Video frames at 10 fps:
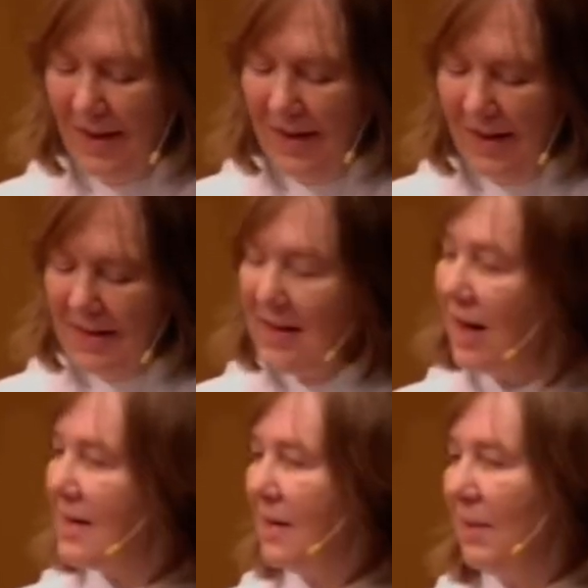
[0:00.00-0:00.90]
It's
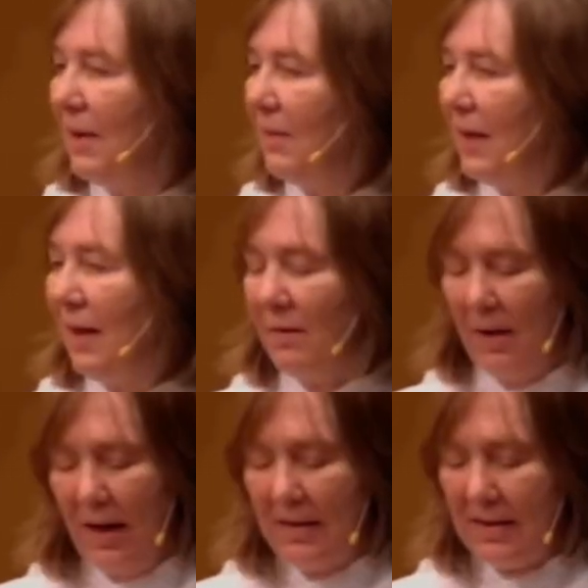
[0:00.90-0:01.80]
not something we can
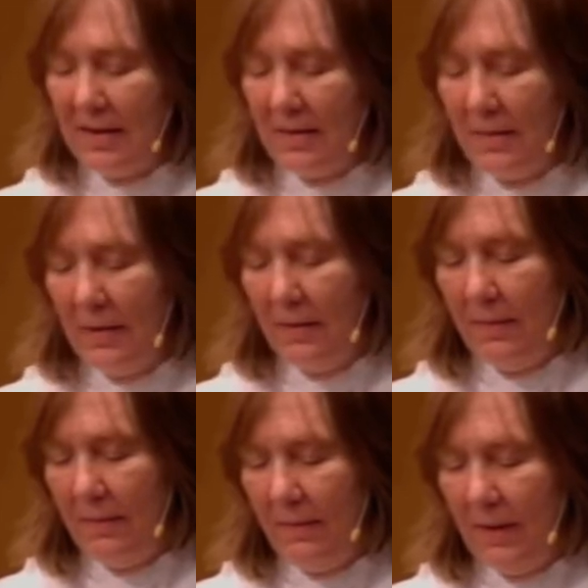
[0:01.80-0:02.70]
grasp.
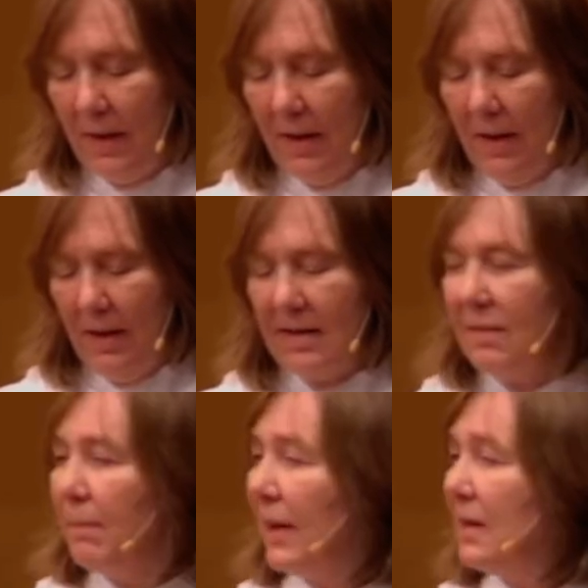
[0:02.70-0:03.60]
This
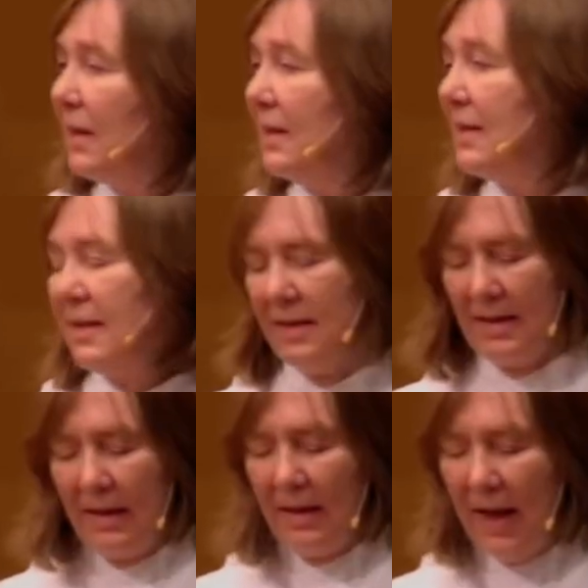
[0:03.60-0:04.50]
abundance is
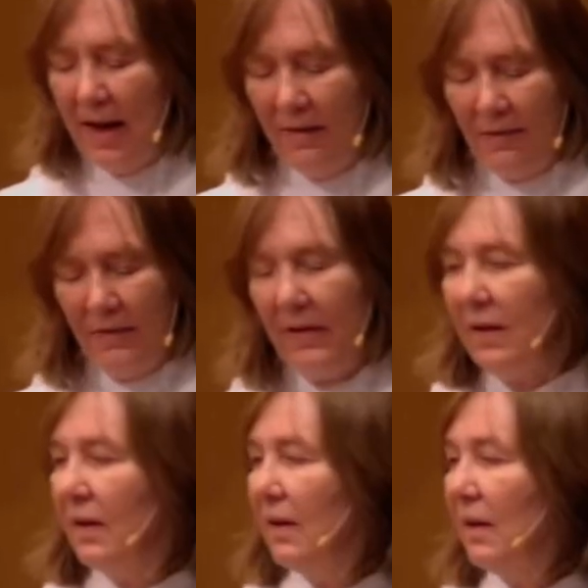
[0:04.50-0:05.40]
a life
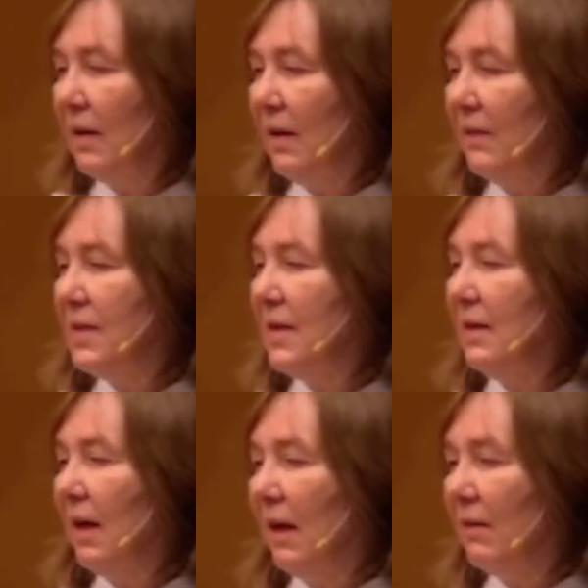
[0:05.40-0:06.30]
lived
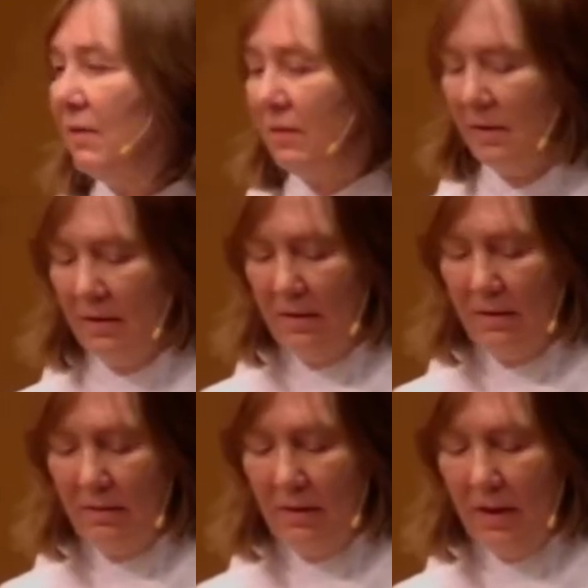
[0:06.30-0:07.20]
in love,
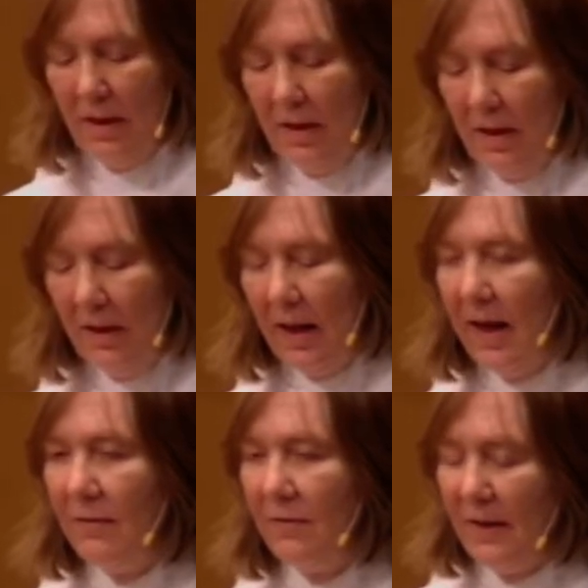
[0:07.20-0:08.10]
a
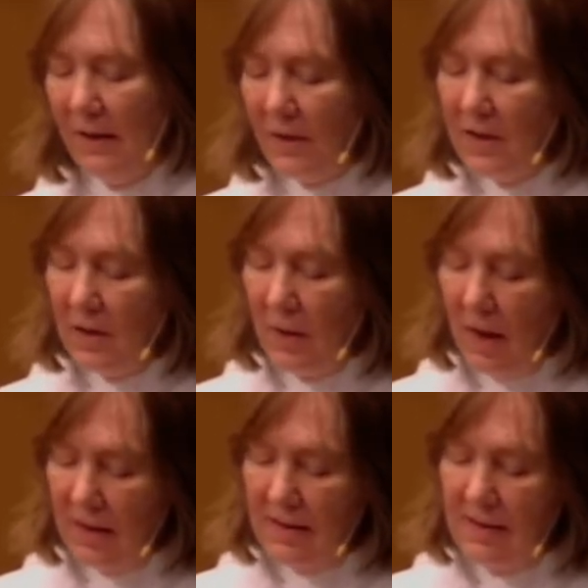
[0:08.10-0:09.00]
life given to
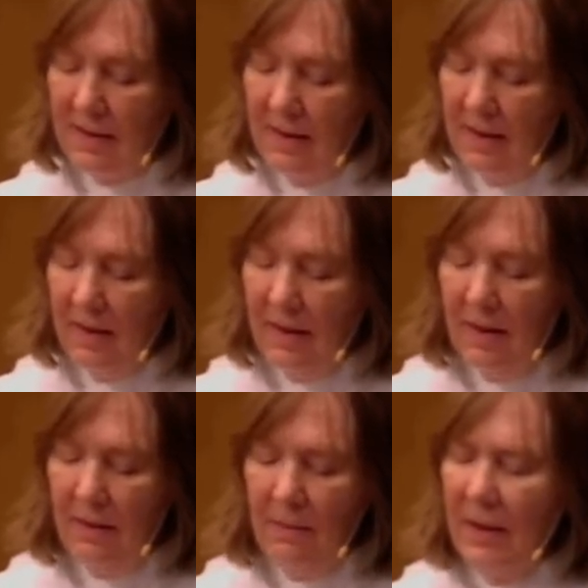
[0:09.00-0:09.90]
us
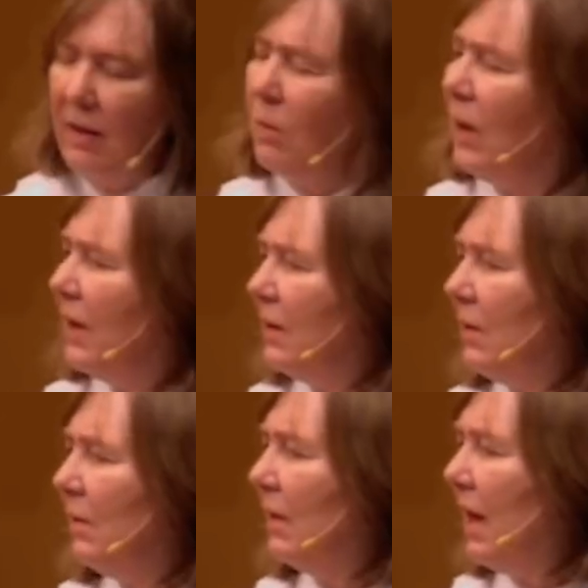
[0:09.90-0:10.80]
by the one
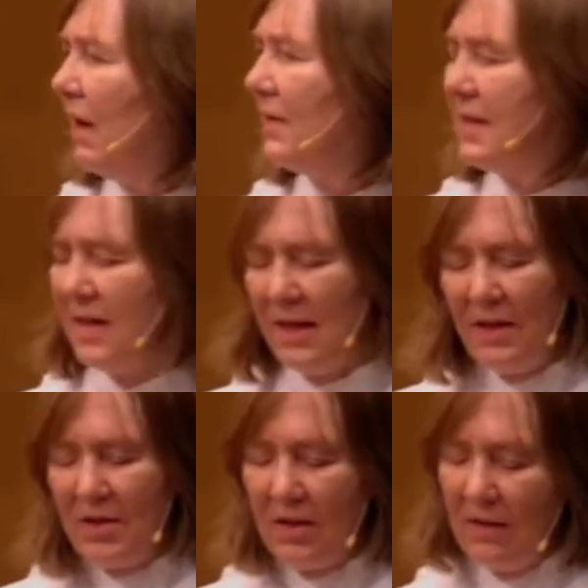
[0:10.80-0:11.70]
who loves
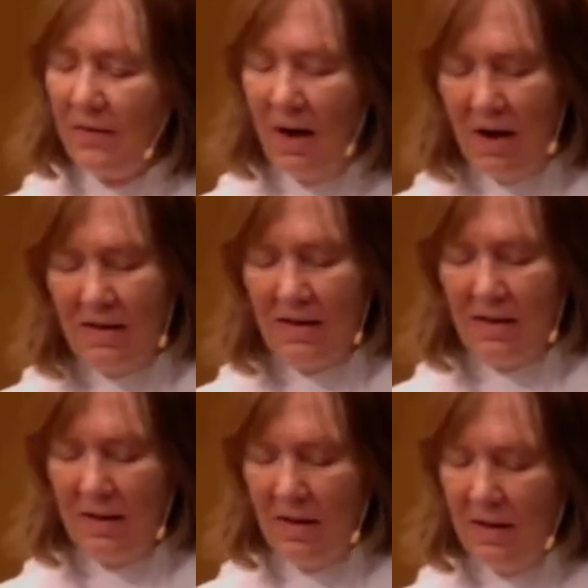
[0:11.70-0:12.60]
each of
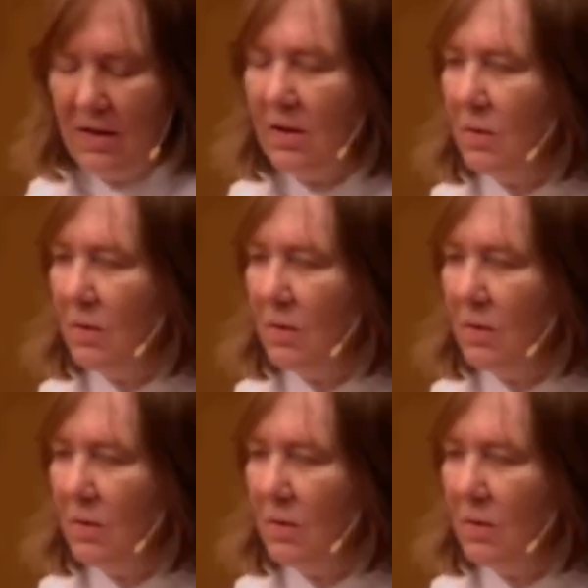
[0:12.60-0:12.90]
us so